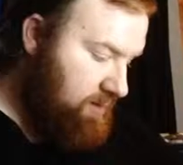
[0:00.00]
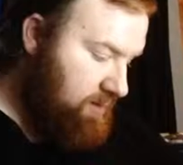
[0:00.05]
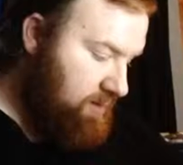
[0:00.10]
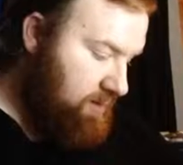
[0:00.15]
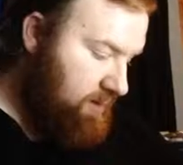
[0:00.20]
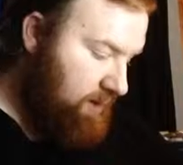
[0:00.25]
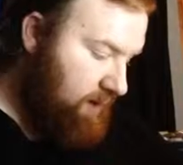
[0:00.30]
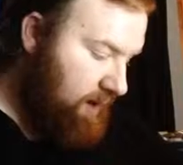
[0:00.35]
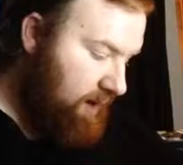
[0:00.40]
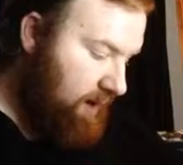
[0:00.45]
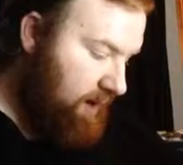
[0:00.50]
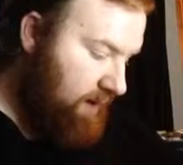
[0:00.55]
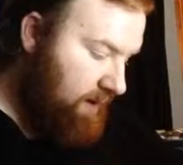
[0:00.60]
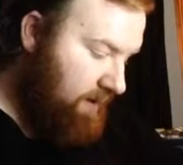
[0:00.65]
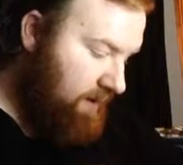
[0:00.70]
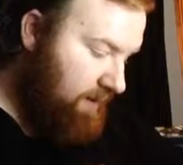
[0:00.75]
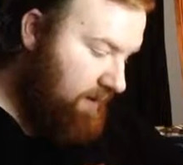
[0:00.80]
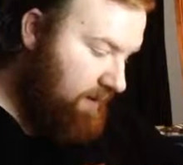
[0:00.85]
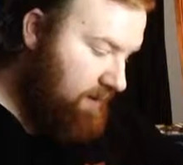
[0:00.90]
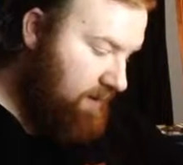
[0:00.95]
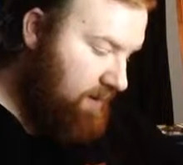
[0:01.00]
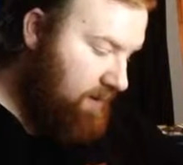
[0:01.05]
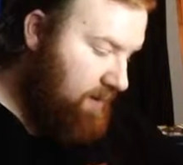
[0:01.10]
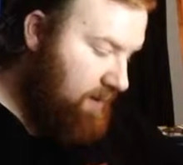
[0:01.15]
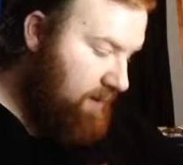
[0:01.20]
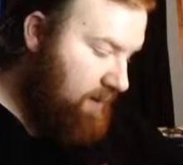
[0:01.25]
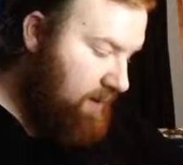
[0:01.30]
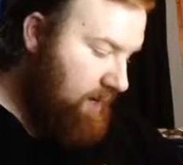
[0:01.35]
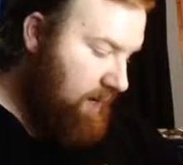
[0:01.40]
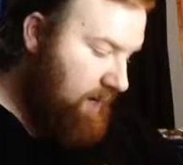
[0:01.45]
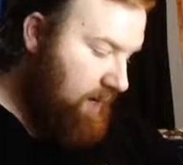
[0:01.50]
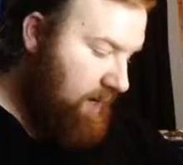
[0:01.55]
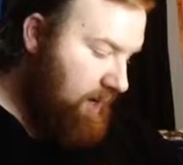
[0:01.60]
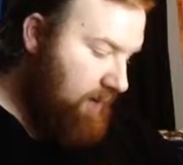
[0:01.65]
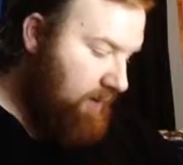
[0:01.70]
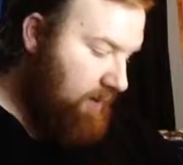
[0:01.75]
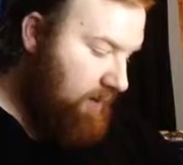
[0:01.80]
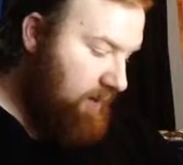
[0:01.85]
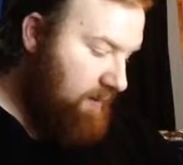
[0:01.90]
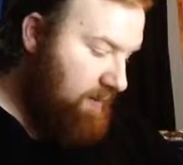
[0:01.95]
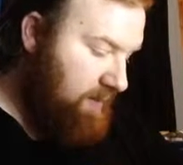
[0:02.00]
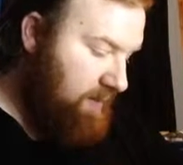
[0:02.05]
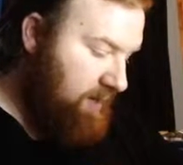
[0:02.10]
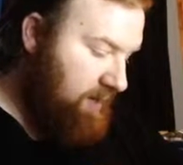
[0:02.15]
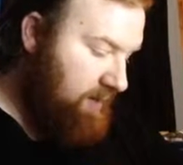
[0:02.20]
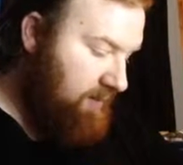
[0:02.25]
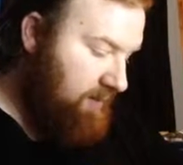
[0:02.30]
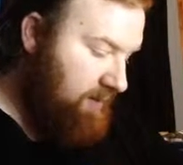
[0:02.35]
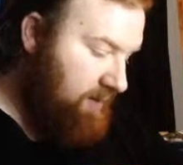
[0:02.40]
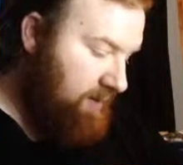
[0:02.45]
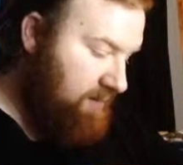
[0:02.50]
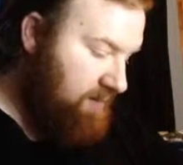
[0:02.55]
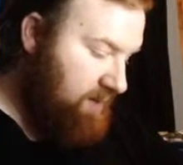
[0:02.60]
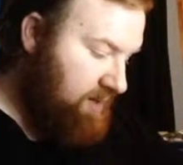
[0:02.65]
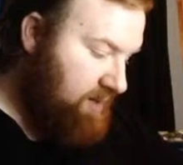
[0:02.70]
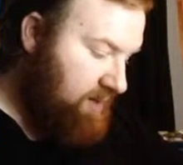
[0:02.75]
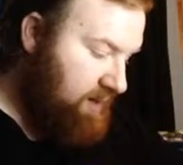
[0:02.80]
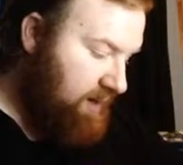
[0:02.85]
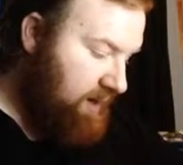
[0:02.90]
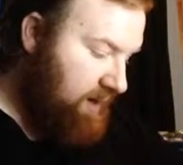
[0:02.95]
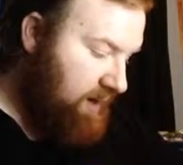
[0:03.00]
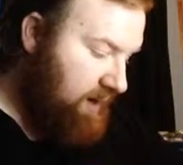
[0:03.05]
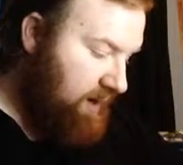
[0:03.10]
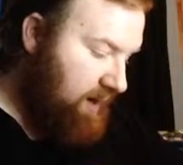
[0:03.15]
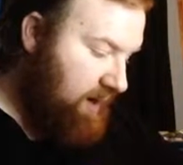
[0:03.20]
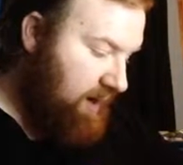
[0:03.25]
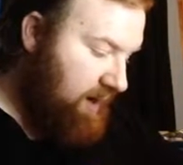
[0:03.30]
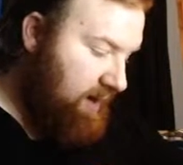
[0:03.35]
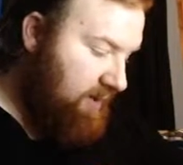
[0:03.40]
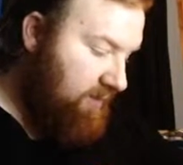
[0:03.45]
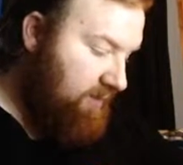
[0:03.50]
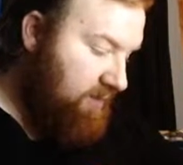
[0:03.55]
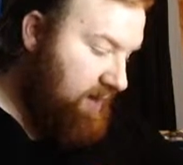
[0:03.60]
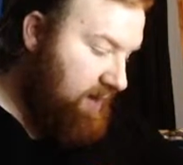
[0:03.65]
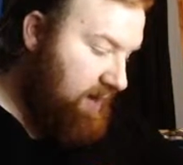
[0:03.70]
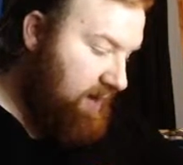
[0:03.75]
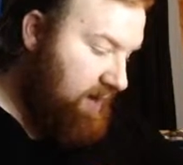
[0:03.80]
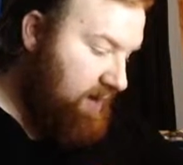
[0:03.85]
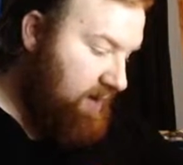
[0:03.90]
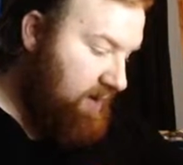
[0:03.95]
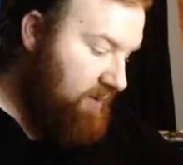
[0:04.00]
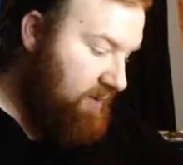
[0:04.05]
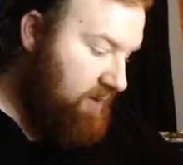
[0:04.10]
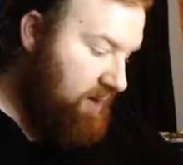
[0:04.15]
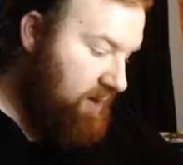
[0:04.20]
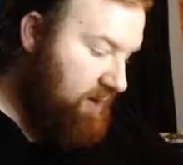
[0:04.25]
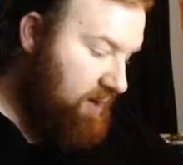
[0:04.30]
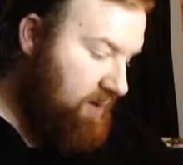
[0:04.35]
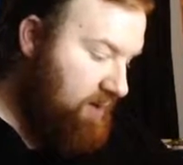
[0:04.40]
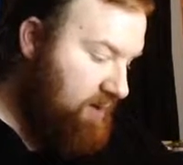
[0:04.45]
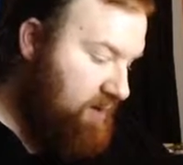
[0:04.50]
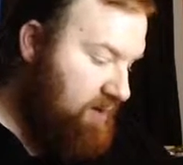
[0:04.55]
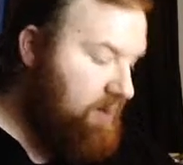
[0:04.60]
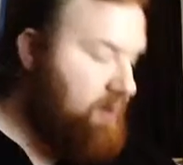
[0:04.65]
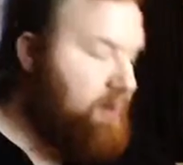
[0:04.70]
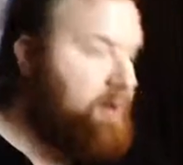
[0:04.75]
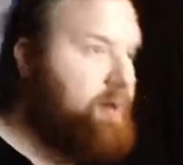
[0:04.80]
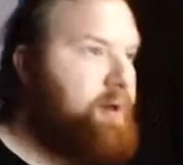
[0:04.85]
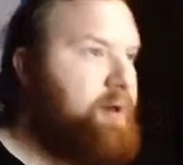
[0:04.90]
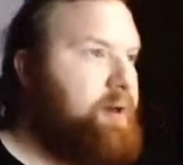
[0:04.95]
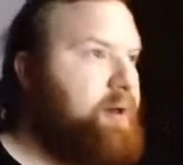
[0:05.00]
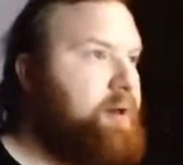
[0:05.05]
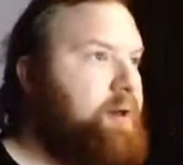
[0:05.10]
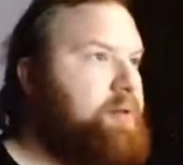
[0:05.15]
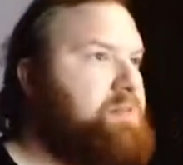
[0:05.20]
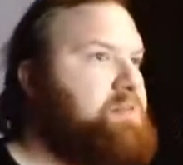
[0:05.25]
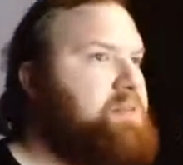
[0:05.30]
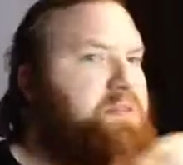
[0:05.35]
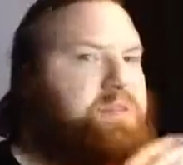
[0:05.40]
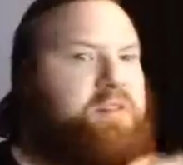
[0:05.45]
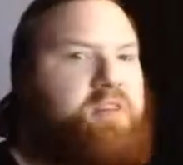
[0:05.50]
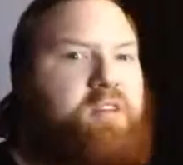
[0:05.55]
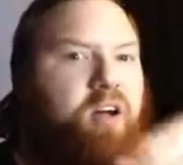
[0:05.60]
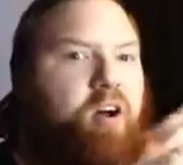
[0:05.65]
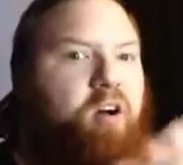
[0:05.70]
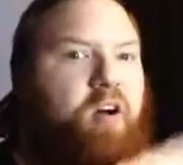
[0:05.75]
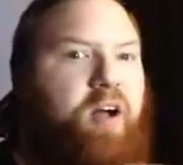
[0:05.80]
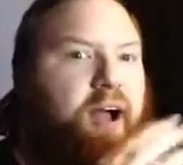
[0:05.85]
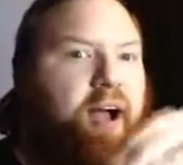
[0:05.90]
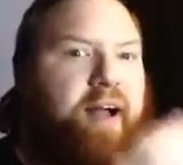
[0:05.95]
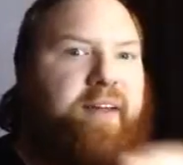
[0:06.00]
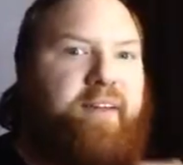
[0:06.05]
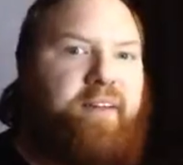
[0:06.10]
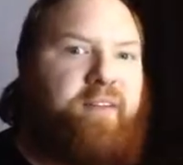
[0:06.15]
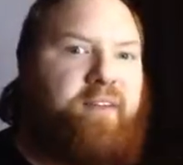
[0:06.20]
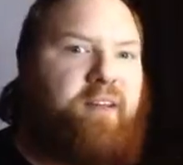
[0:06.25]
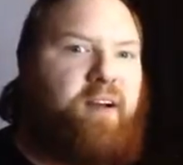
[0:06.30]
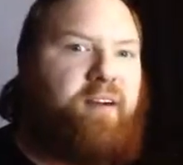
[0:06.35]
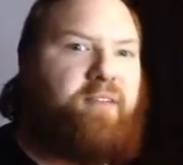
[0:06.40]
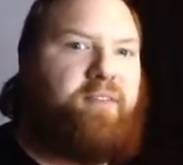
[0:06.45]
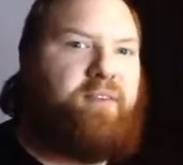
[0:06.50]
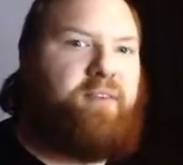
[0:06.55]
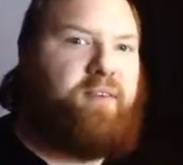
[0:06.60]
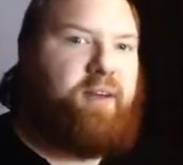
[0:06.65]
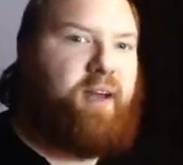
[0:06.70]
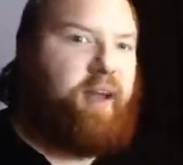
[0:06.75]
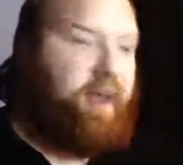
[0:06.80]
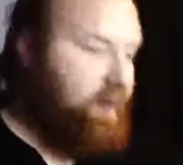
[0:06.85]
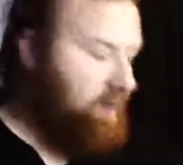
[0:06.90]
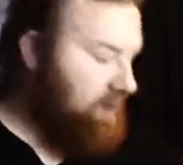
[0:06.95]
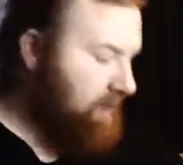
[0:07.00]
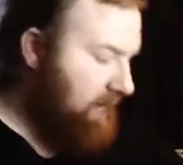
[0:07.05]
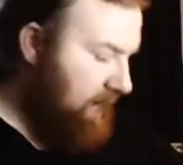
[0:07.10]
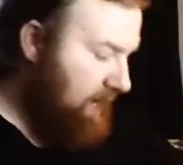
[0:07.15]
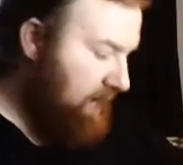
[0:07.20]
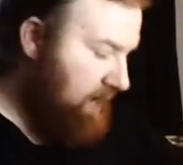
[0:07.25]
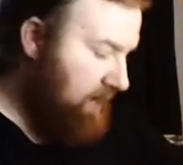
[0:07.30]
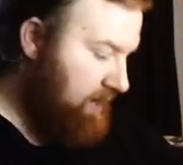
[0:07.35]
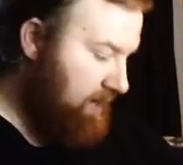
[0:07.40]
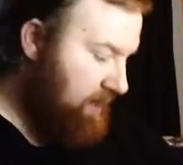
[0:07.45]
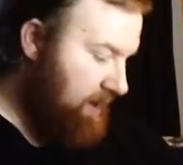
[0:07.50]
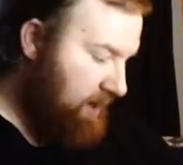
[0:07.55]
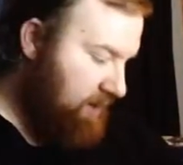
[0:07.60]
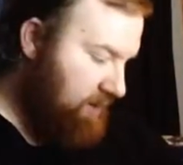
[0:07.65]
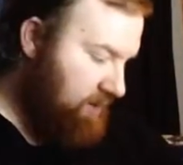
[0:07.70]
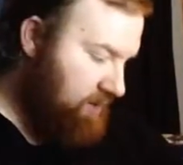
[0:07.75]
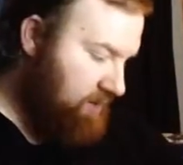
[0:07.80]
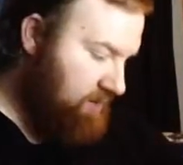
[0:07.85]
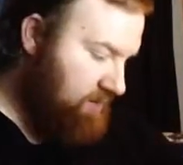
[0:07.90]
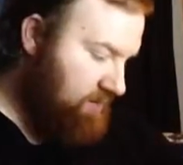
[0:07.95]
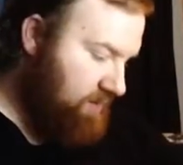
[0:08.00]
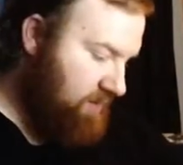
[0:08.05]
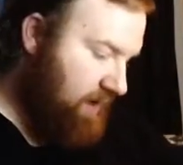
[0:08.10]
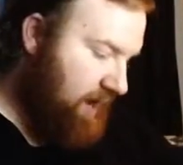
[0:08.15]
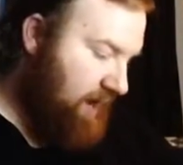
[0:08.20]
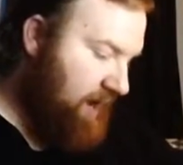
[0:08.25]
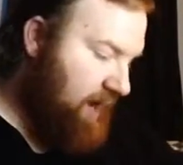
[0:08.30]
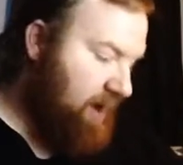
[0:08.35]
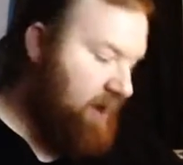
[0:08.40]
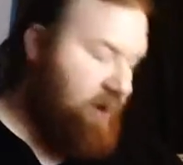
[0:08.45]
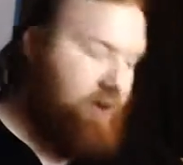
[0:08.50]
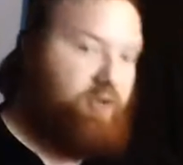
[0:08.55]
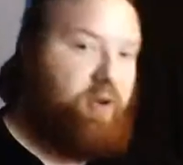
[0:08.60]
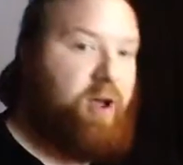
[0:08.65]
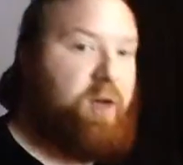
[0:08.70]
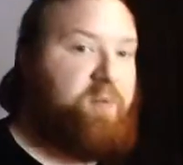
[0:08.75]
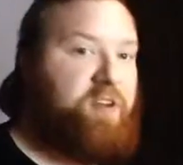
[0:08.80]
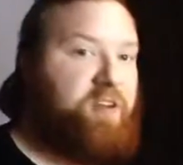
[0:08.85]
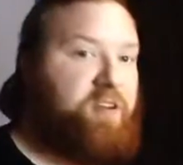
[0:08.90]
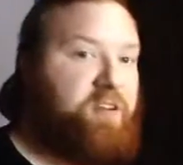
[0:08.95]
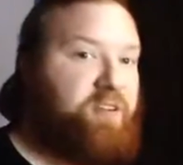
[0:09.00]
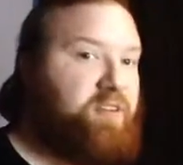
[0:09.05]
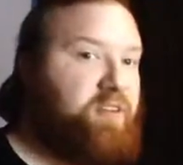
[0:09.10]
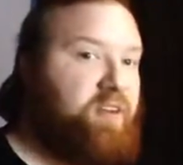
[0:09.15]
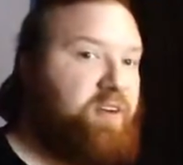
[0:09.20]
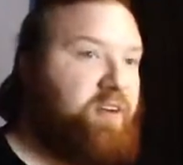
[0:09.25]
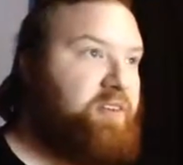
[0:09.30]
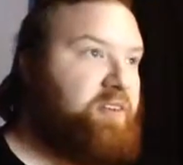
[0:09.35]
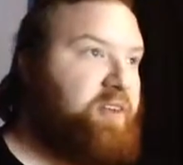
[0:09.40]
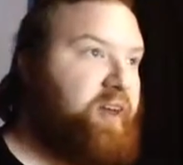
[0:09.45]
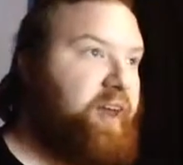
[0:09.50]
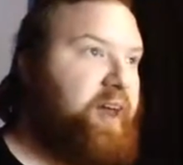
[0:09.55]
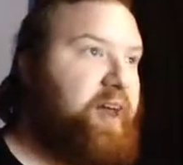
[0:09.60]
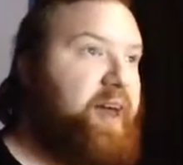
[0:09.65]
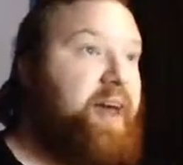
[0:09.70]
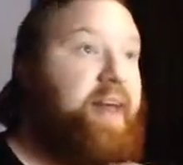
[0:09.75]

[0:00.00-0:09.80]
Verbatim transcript: Let's see. Audio commentary with Nick Park, how they doing it, uh, just all kinds of stuff. And it's got the awesome cracking contraptions. seriously.